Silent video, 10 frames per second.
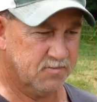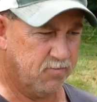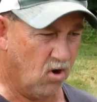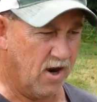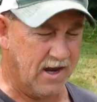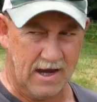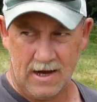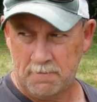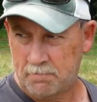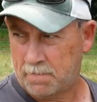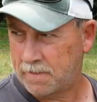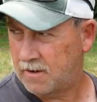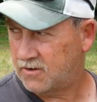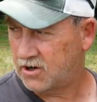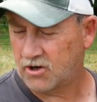spraying
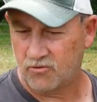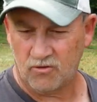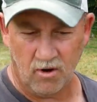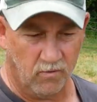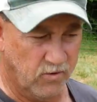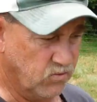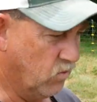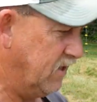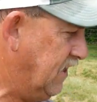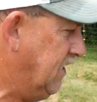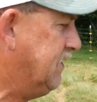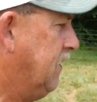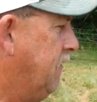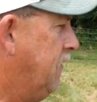to control those weeds.